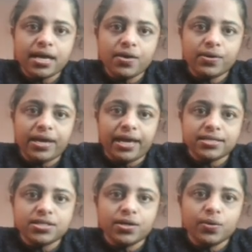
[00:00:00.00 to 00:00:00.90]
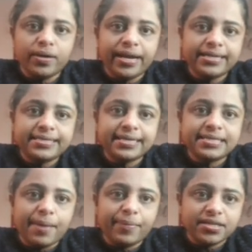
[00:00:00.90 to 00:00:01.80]
Okay, so let's
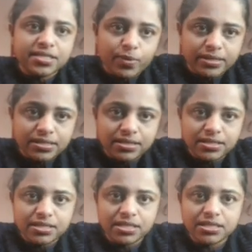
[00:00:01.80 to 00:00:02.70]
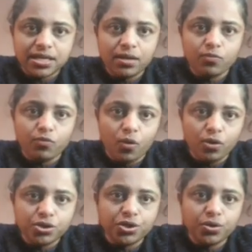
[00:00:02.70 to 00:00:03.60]
examine this question in detail.
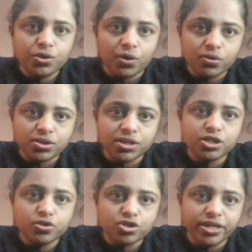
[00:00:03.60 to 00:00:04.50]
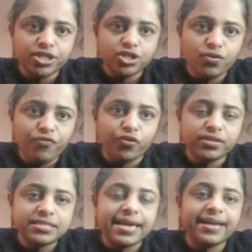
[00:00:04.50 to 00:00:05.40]
What do doctors usually do for
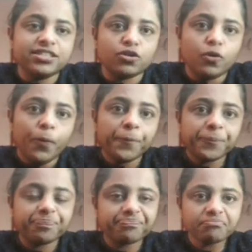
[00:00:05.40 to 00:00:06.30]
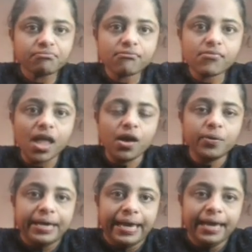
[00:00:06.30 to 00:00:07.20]
this age group?
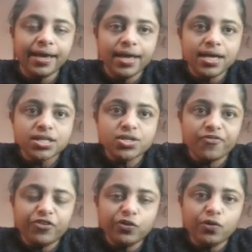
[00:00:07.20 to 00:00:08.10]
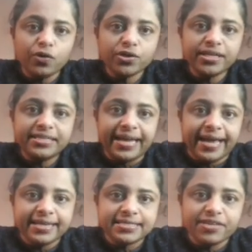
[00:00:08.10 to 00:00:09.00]
Okay, so if you go to the
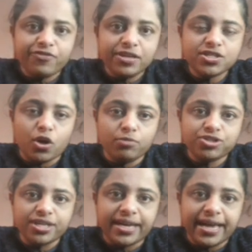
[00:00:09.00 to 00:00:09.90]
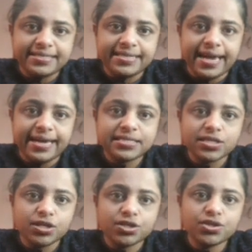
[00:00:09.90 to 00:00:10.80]
text, the first option says
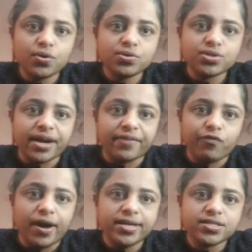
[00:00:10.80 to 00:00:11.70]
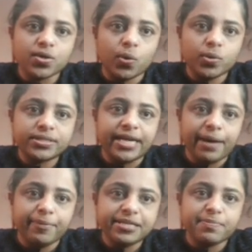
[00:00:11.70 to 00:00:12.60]
denote advice on
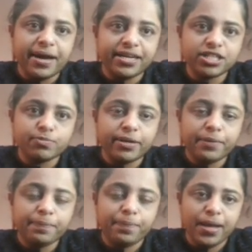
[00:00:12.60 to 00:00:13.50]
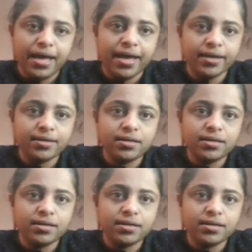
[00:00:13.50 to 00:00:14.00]
diabetes management plan.